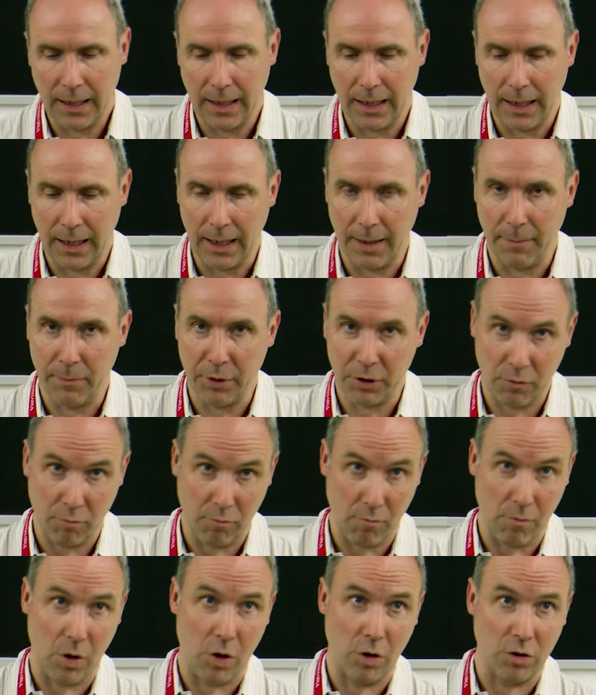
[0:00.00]

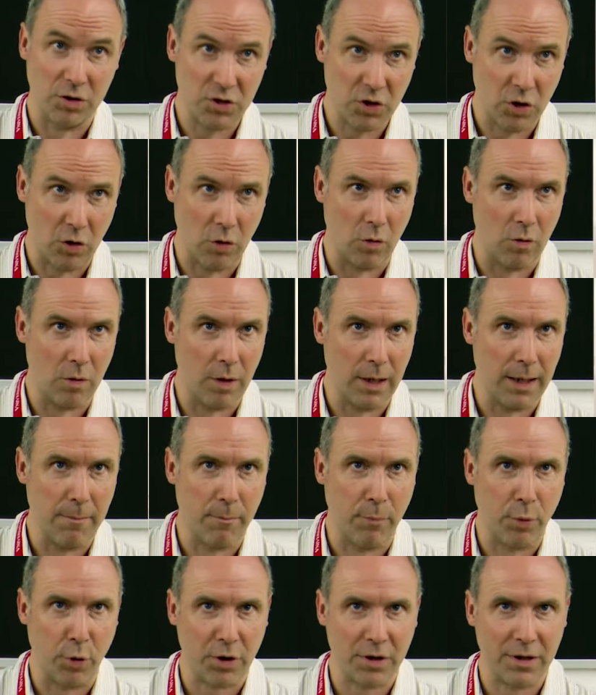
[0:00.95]
but also
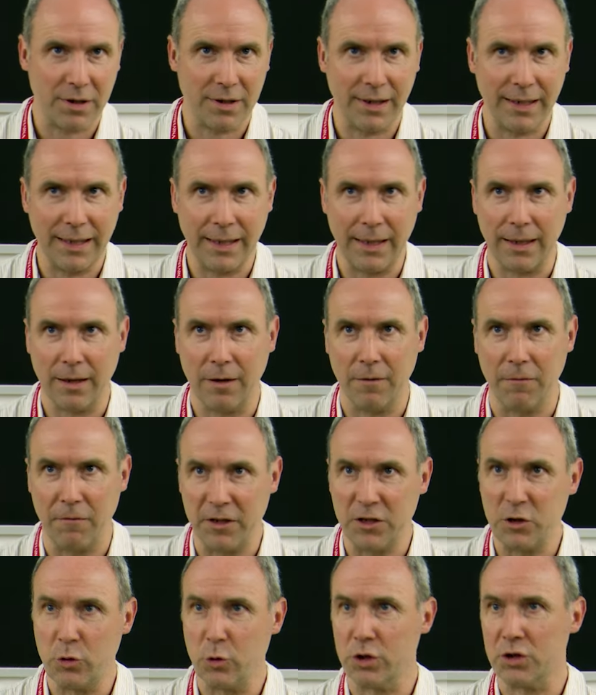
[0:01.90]
importantly,
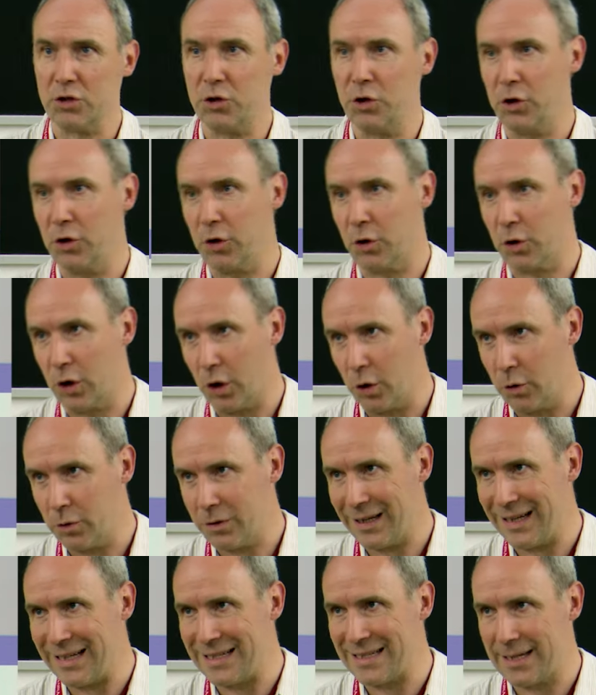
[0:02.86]
Visual Studio
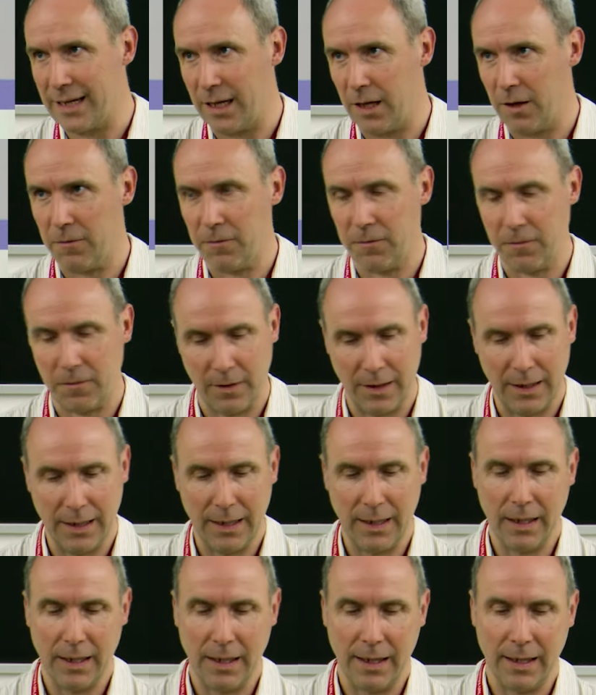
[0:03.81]
Code itself.
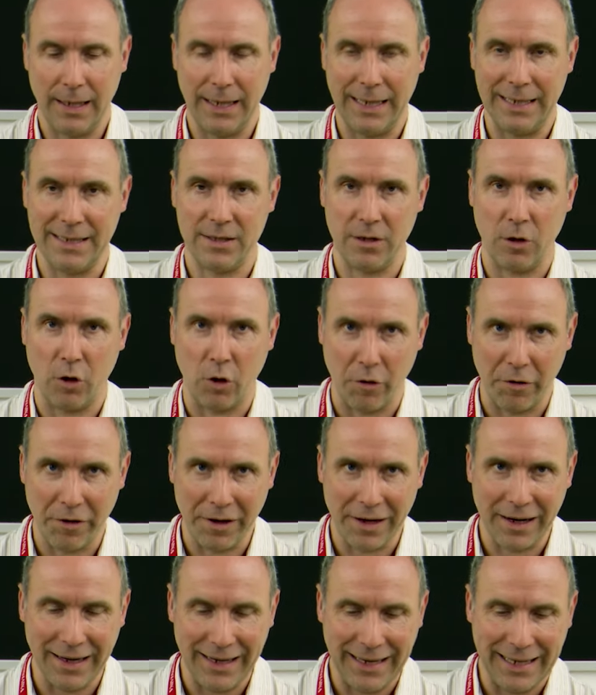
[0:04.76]
It
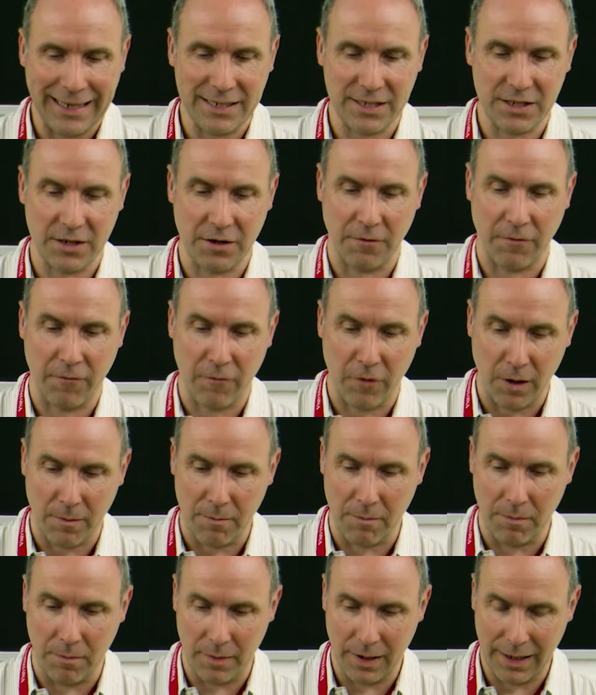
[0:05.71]
originates
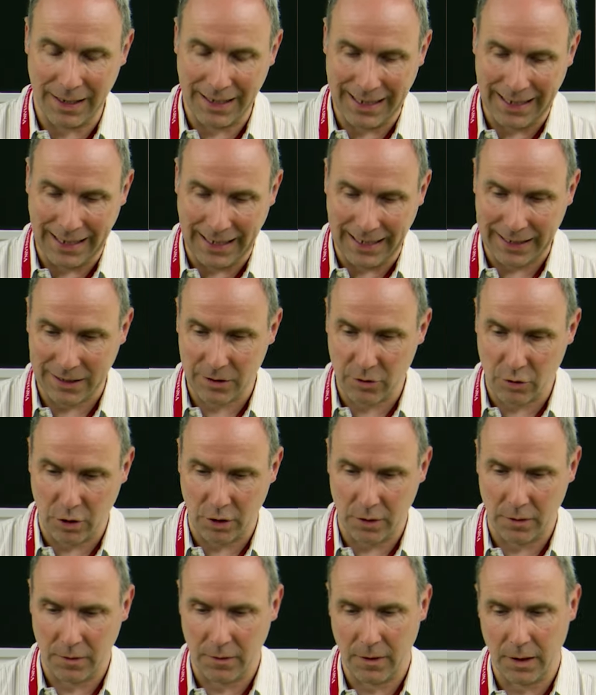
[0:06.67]
from
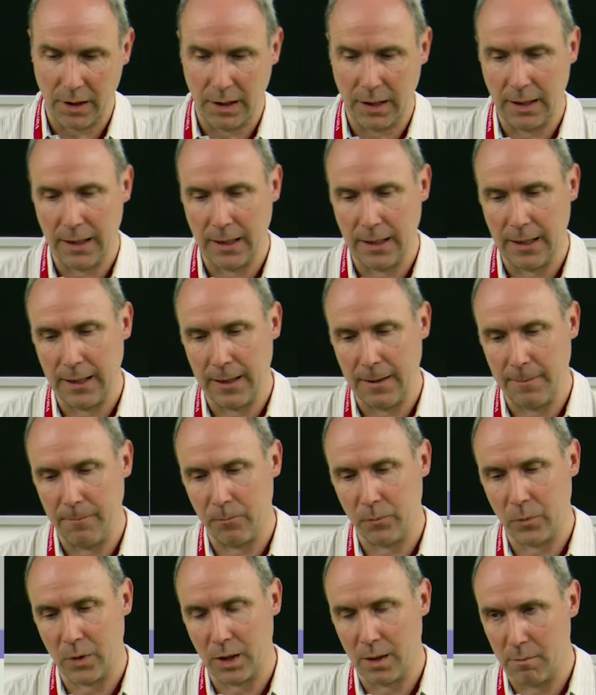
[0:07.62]
Electron,
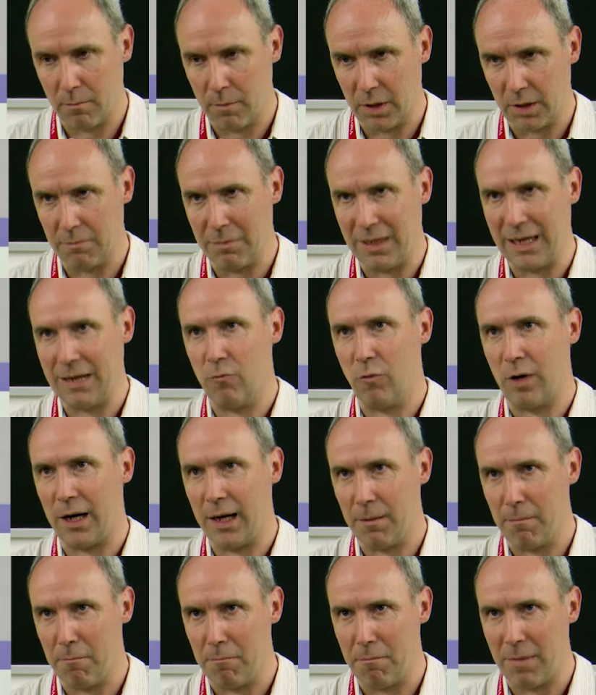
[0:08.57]
but
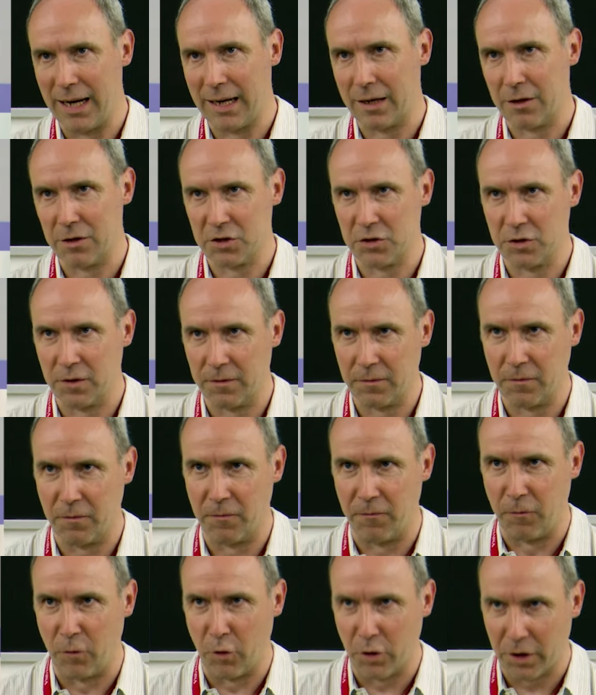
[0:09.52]
meanwhile Microsoft
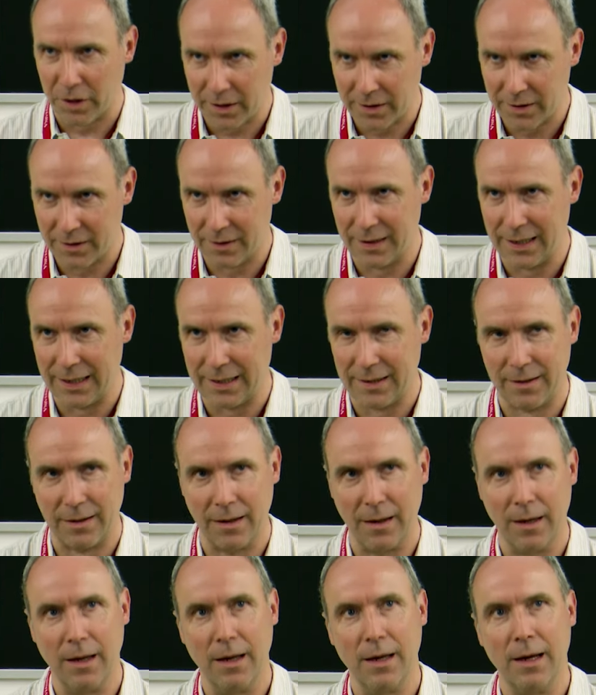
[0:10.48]
forked that
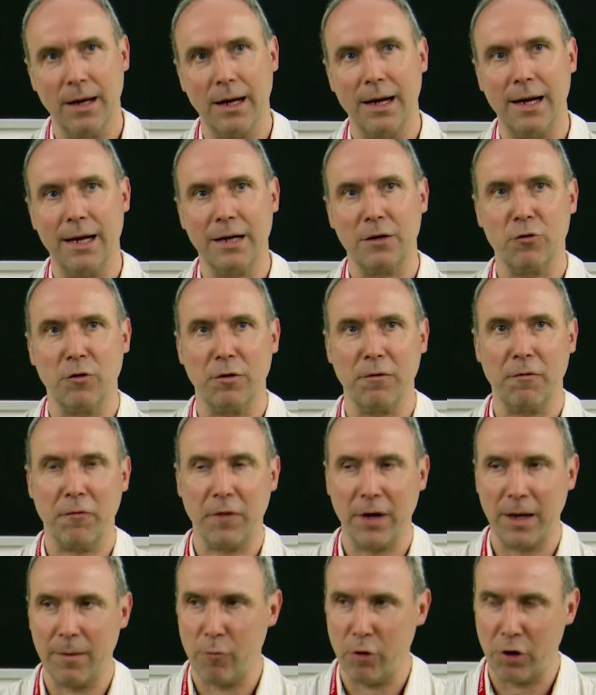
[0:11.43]
Electron
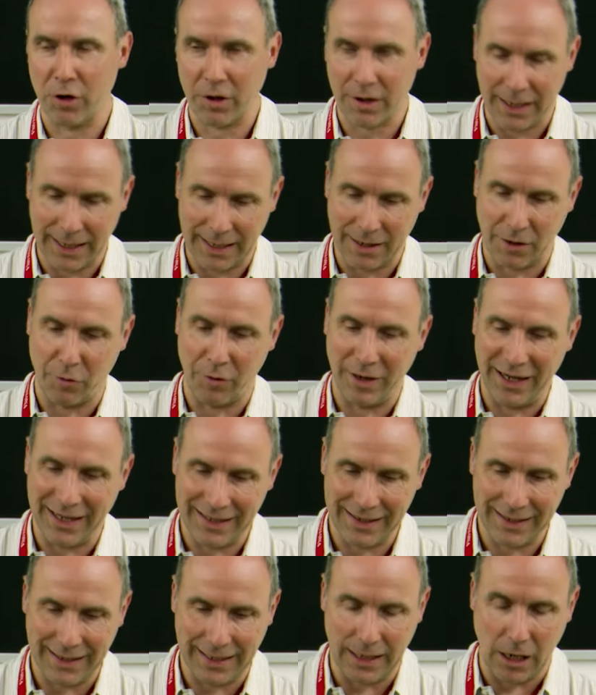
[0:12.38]
framework and
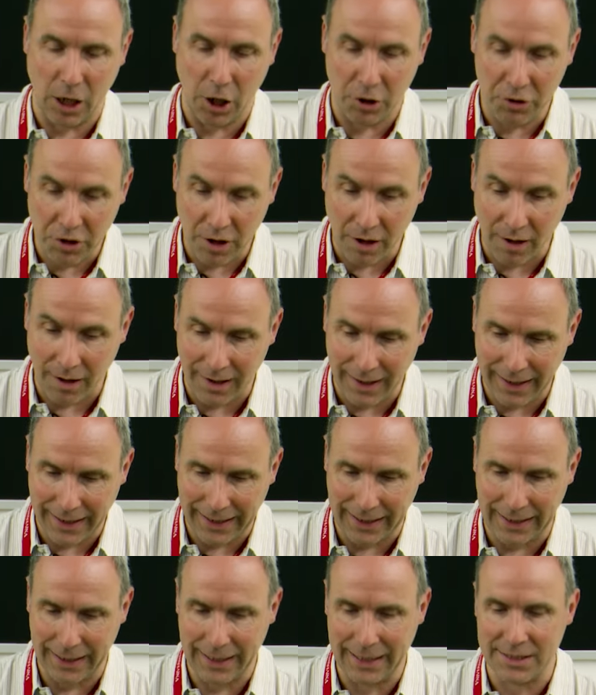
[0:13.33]
created
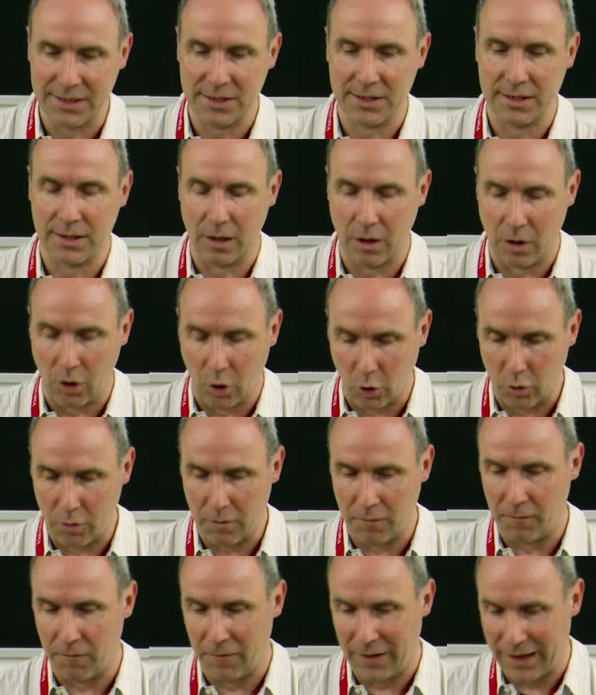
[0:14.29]
underlying its
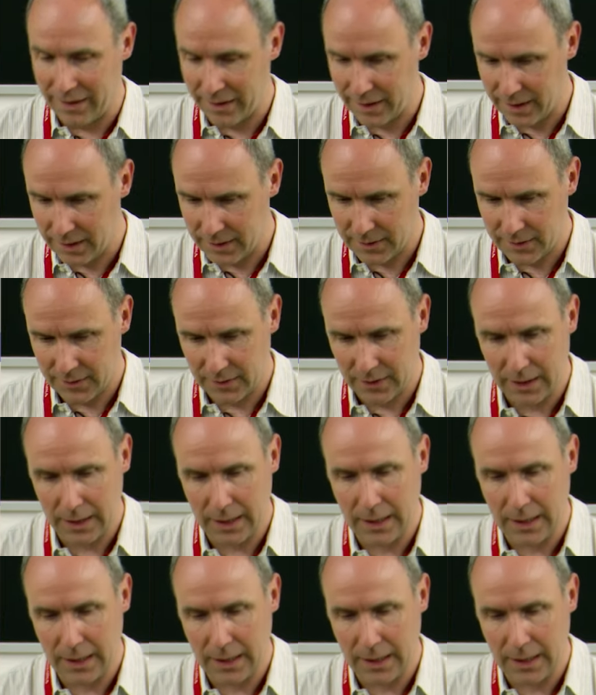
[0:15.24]
own variant.